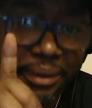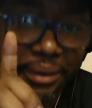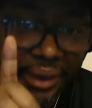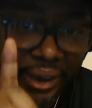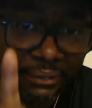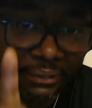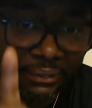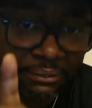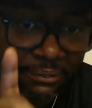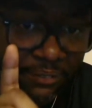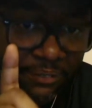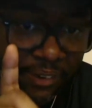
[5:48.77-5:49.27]

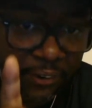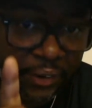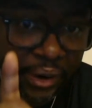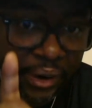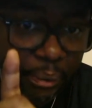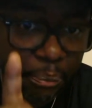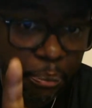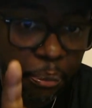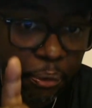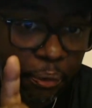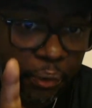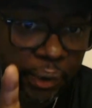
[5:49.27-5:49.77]
That's very
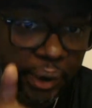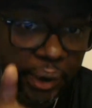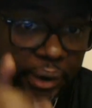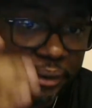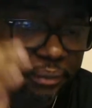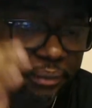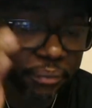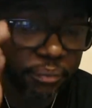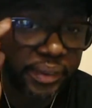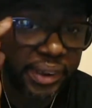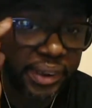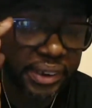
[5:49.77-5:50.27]

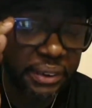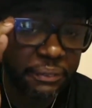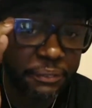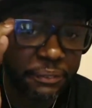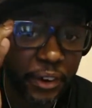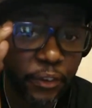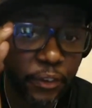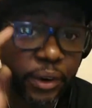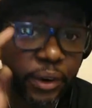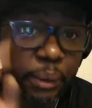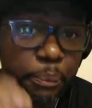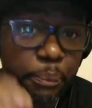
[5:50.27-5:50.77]
important. That's a
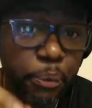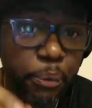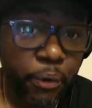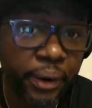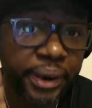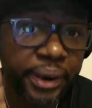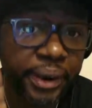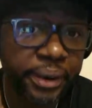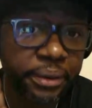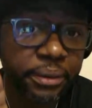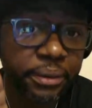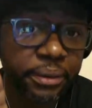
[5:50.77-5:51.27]
very
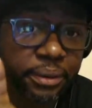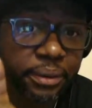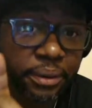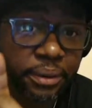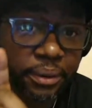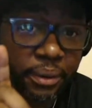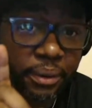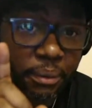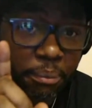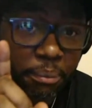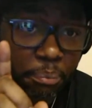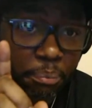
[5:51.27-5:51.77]
important
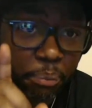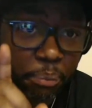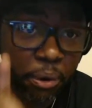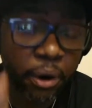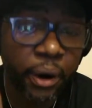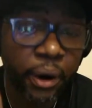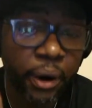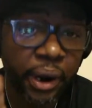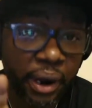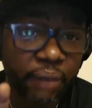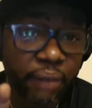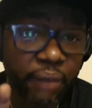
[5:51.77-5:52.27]

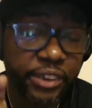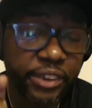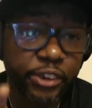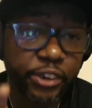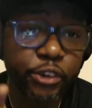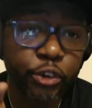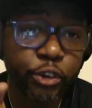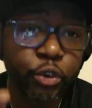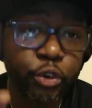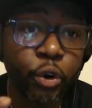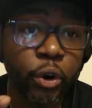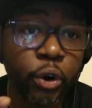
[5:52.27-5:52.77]
part of this
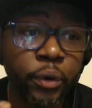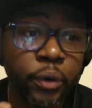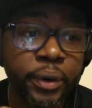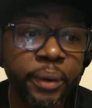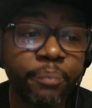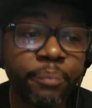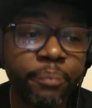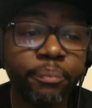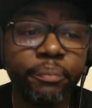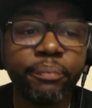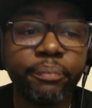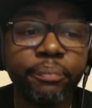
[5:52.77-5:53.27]
story.
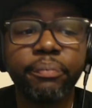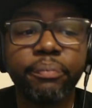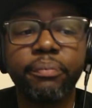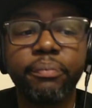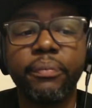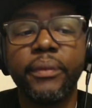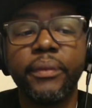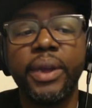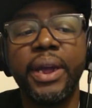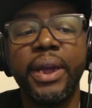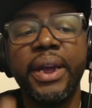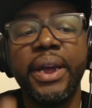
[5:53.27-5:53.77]

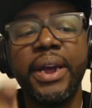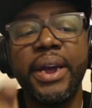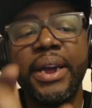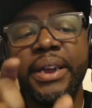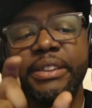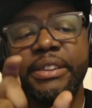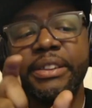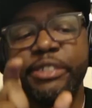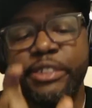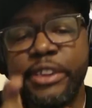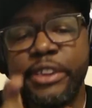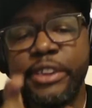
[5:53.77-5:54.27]

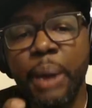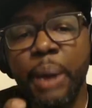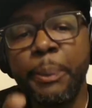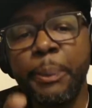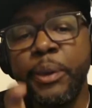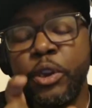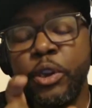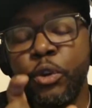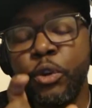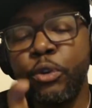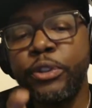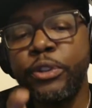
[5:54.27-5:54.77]

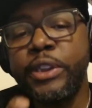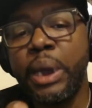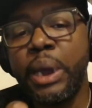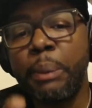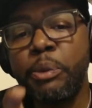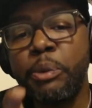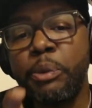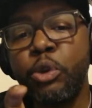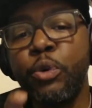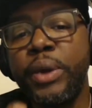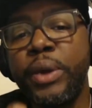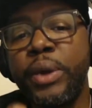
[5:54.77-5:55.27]

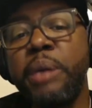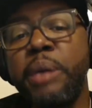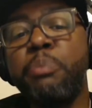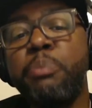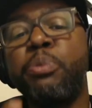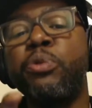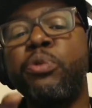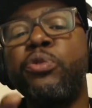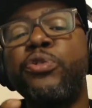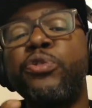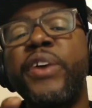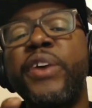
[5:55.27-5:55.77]
WWE
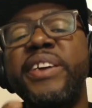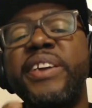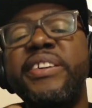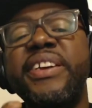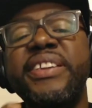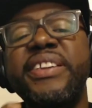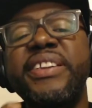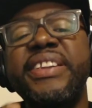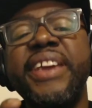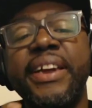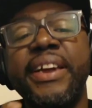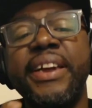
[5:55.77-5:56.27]

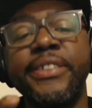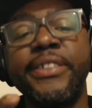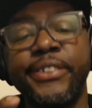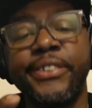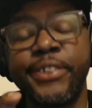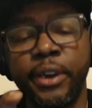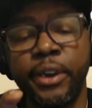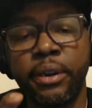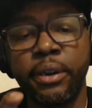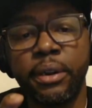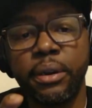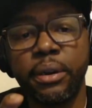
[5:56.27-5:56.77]
President
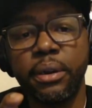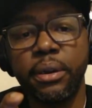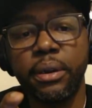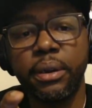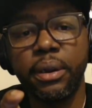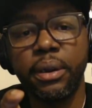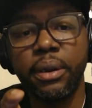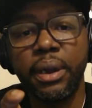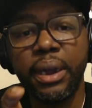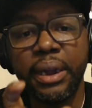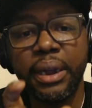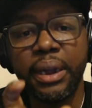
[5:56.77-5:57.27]

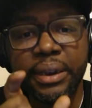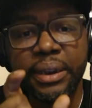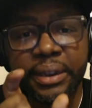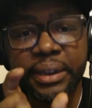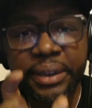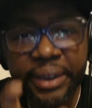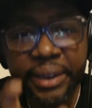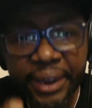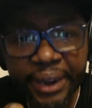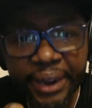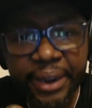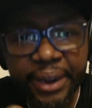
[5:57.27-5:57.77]

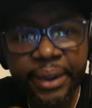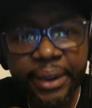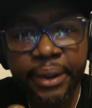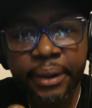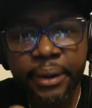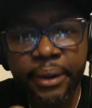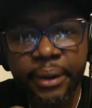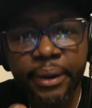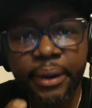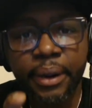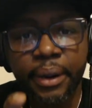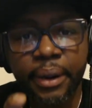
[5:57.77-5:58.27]
Nick
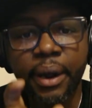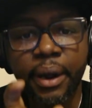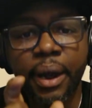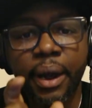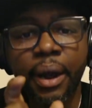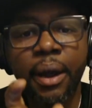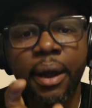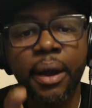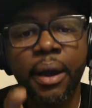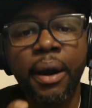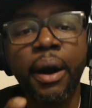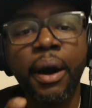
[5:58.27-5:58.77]

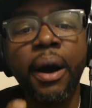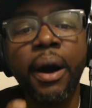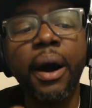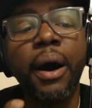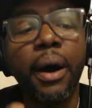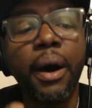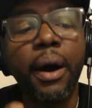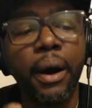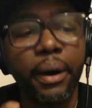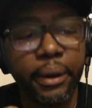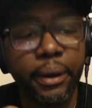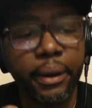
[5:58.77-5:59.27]

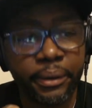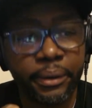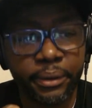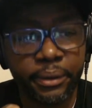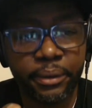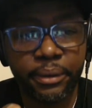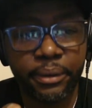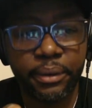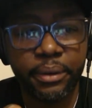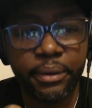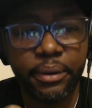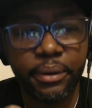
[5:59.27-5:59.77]
Khan
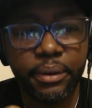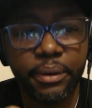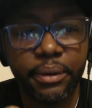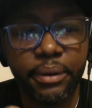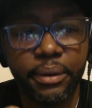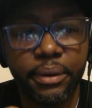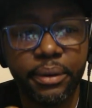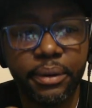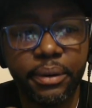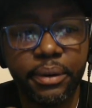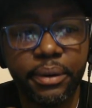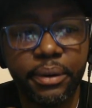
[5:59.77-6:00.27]

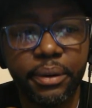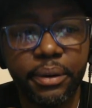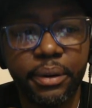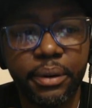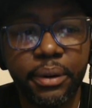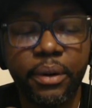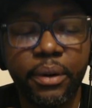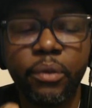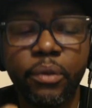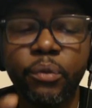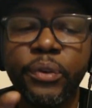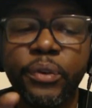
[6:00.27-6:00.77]

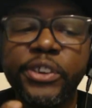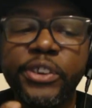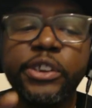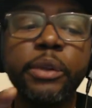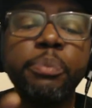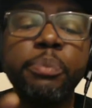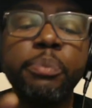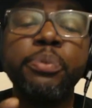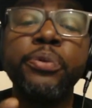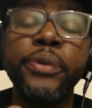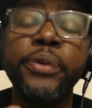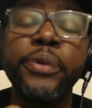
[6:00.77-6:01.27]
was the
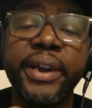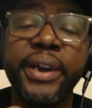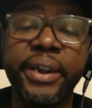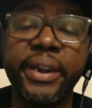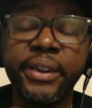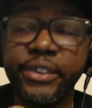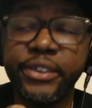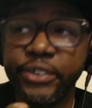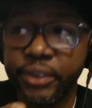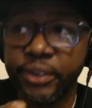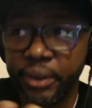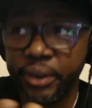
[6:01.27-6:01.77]

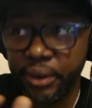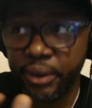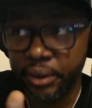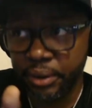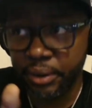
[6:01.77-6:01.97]
bridge